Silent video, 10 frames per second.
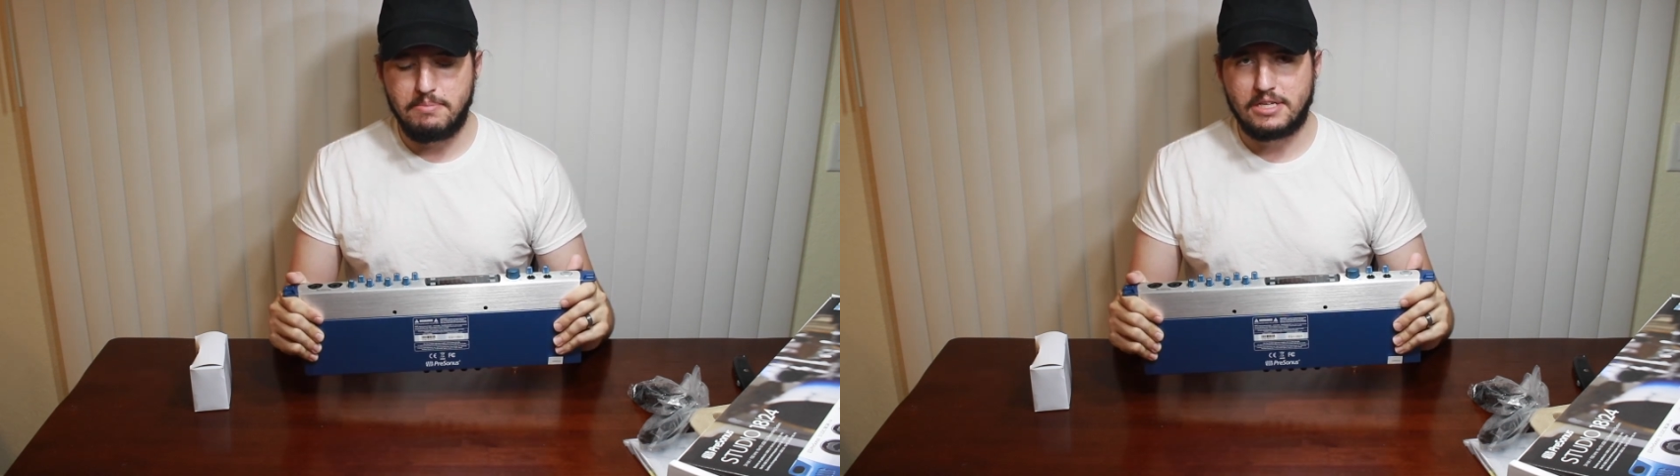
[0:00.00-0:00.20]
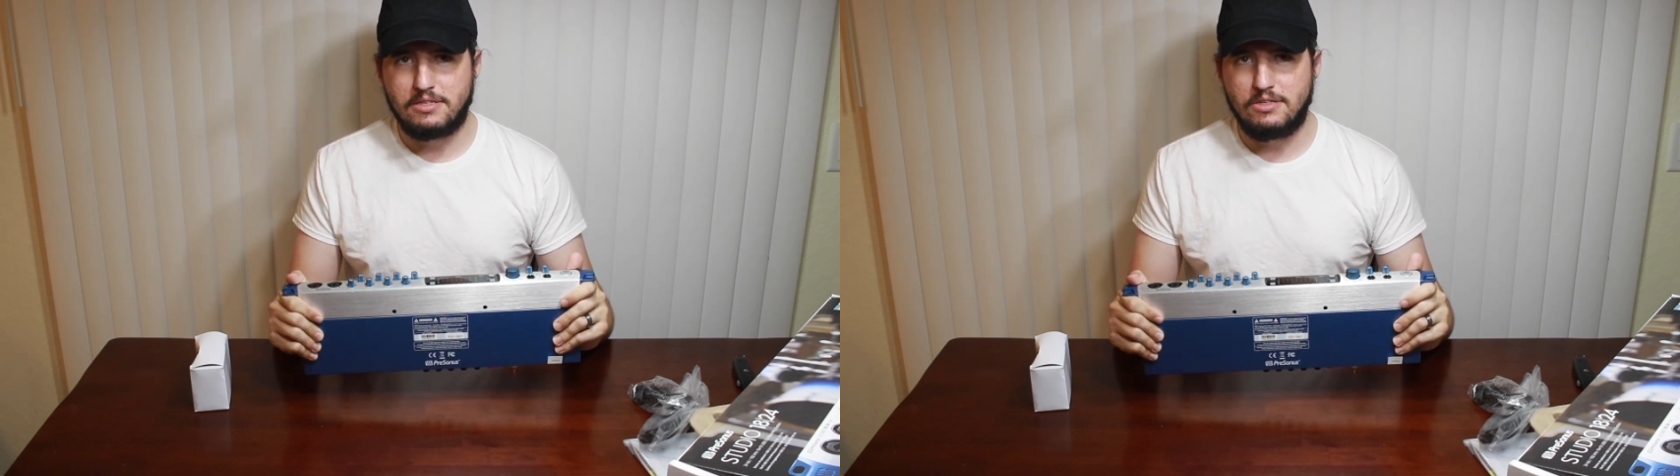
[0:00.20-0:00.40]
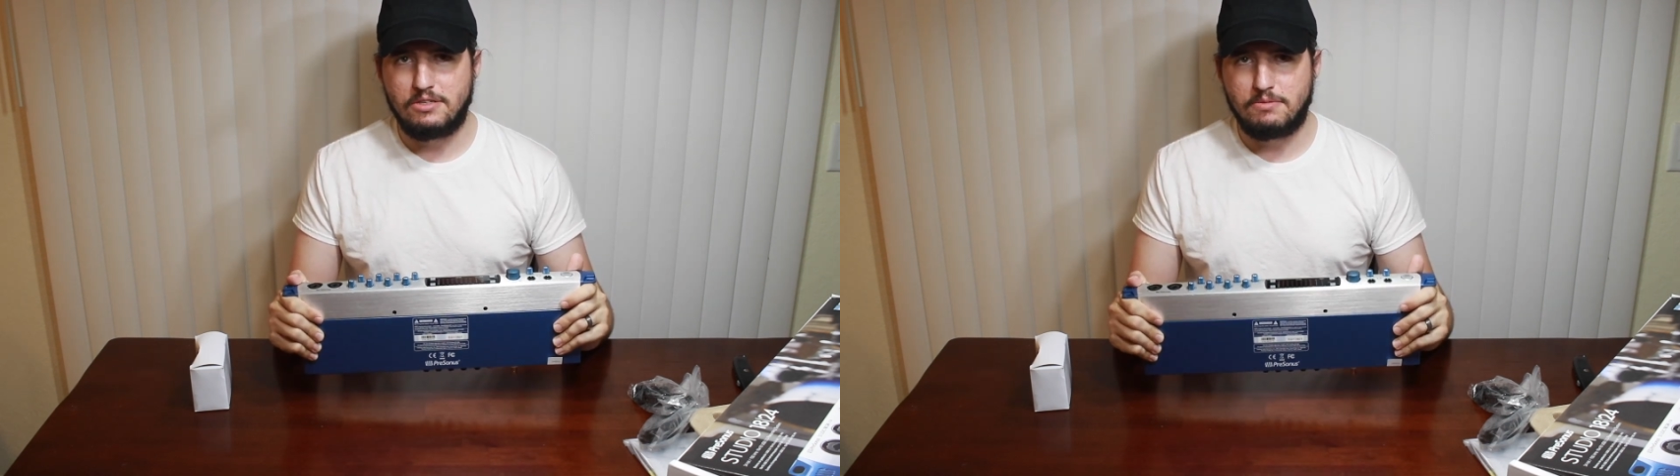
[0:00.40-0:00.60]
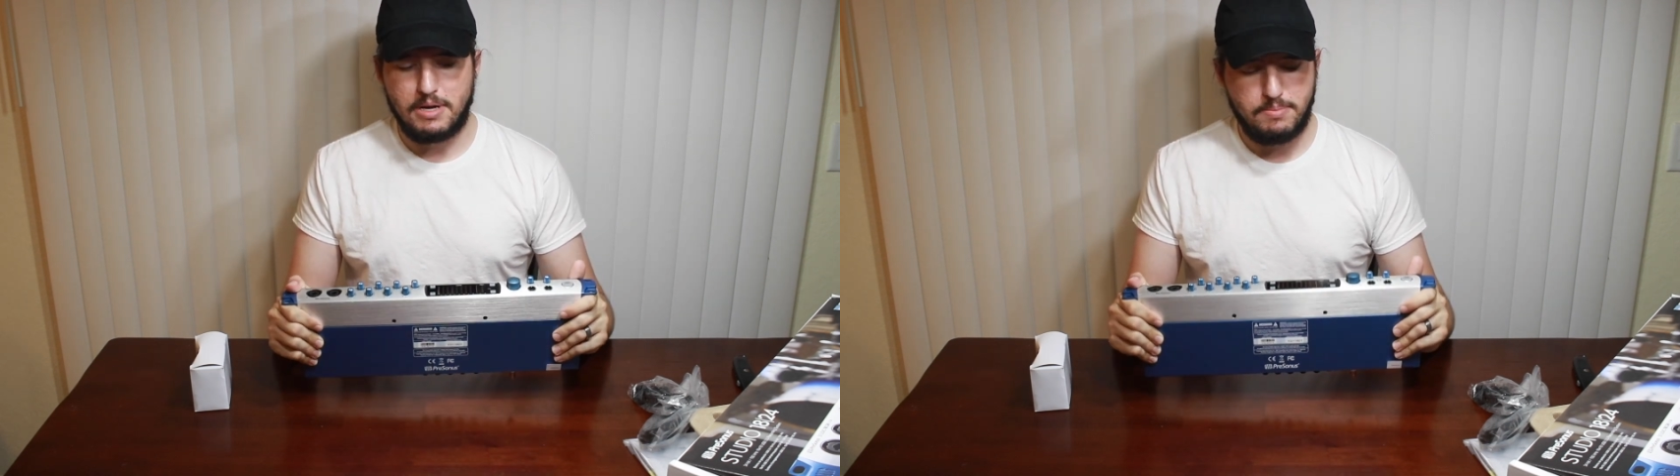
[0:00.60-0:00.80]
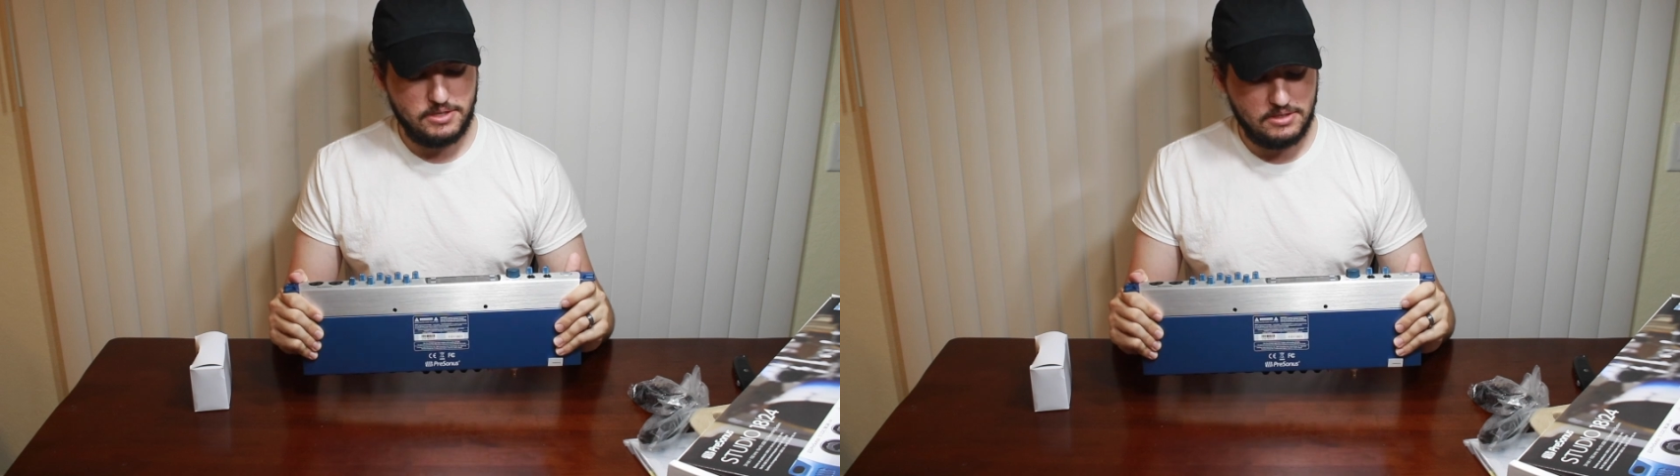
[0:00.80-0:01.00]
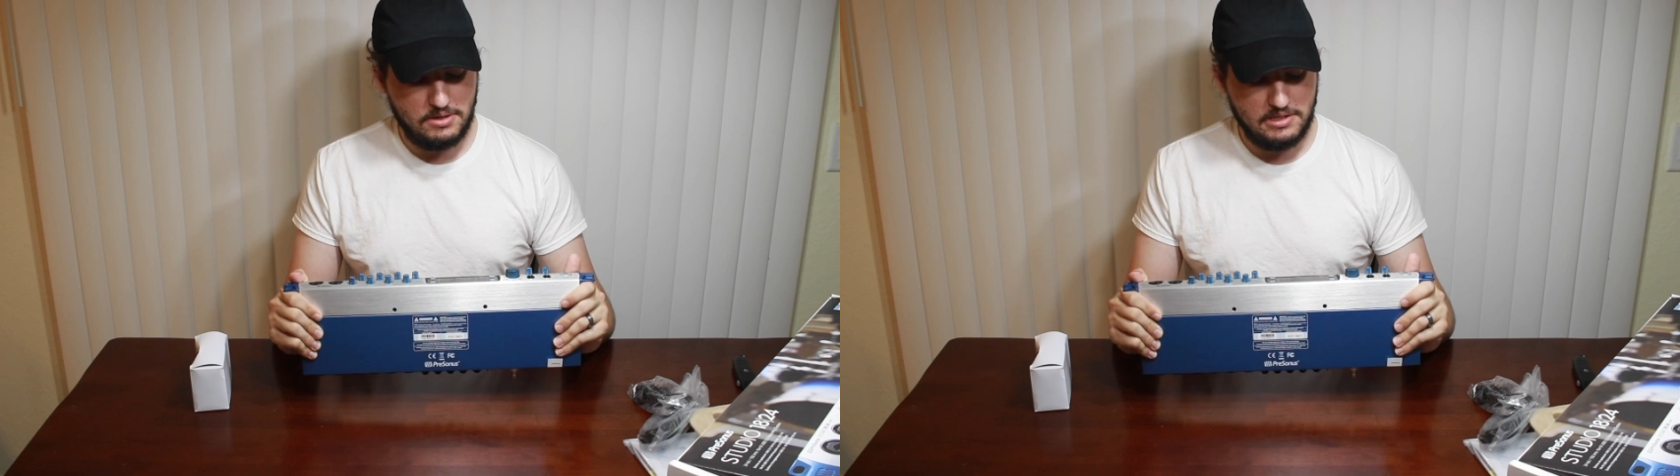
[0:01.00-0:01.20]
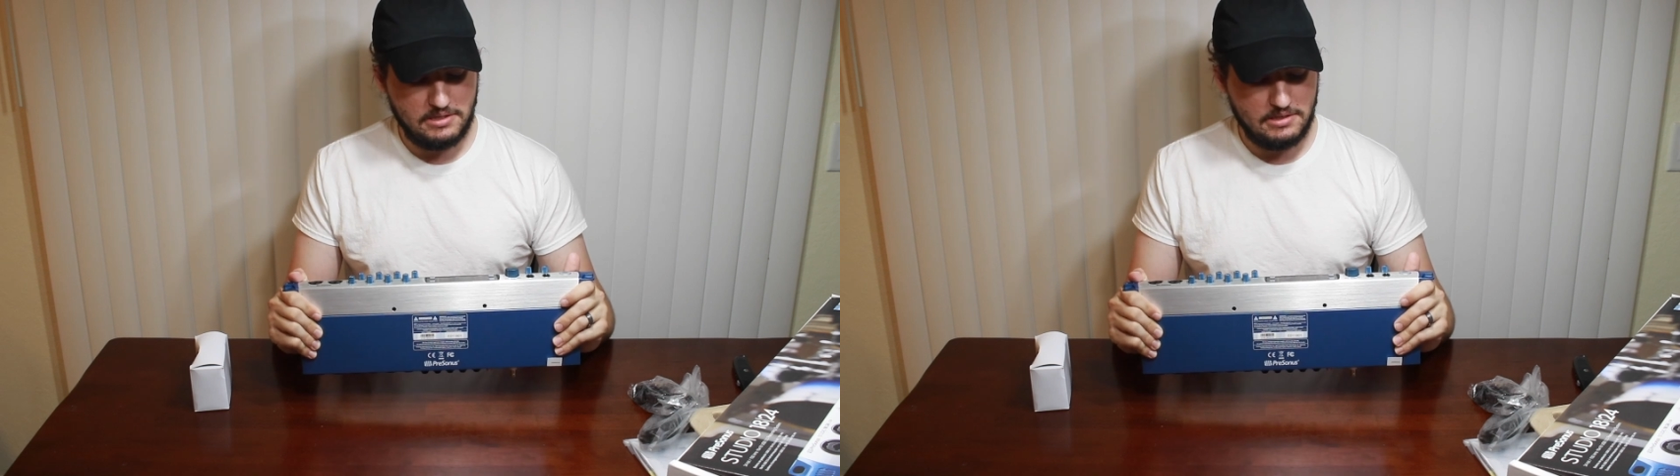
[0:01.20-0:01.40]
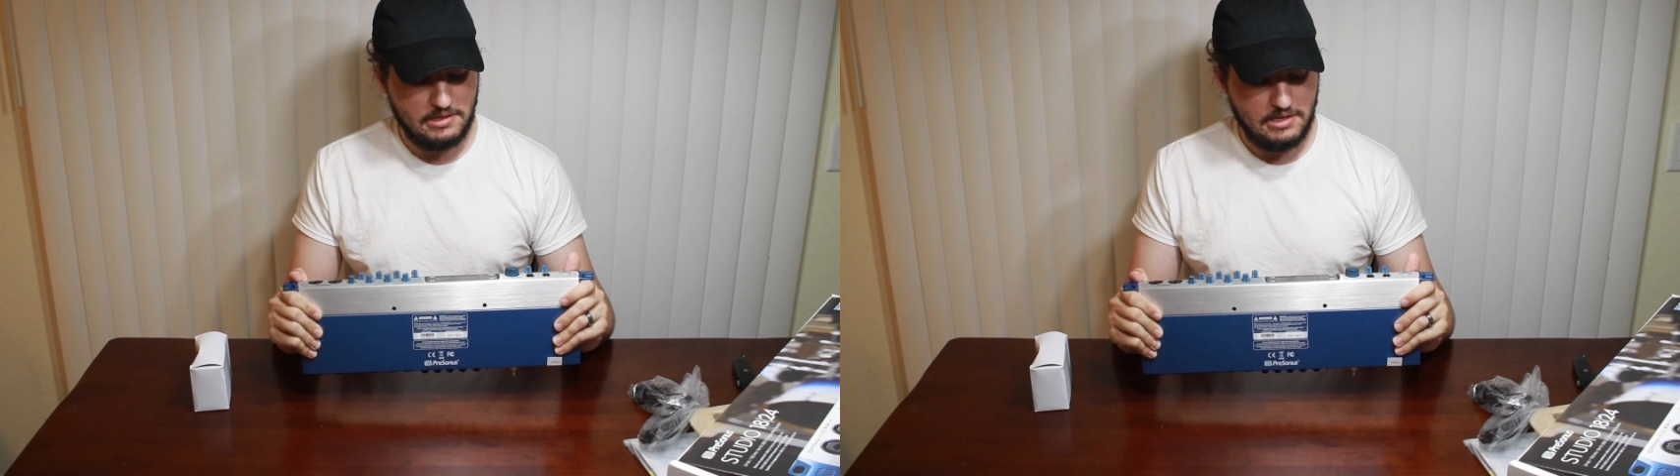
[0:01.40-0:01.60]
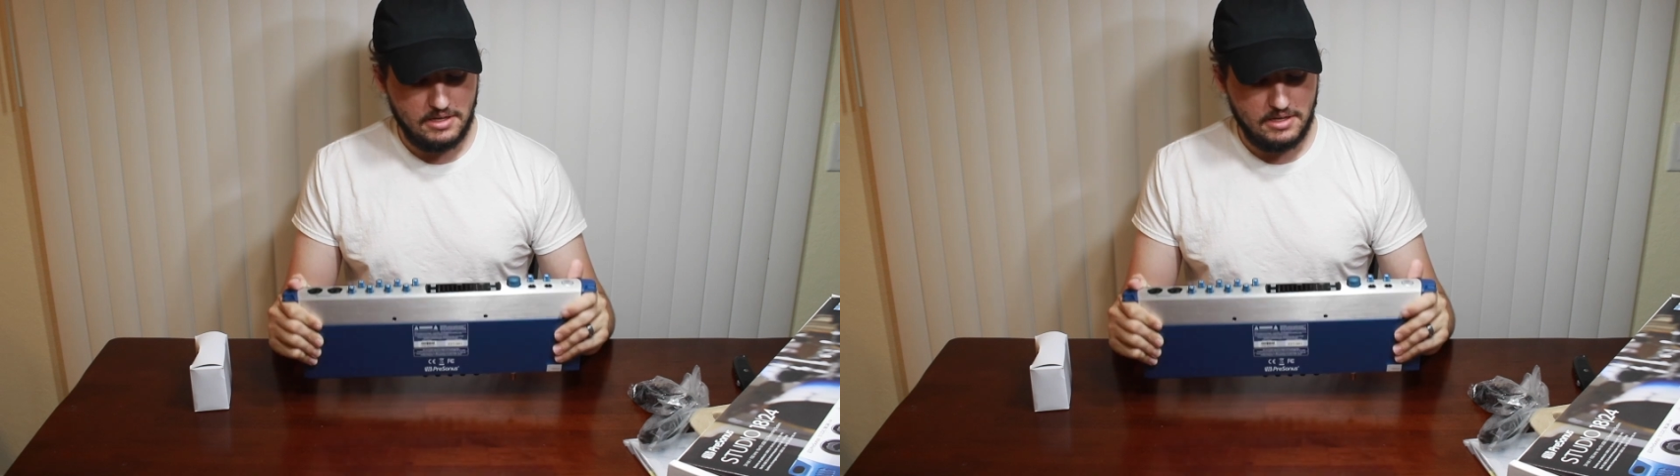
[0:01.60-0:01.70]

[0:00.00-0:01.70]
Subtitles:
mixers by Presonus,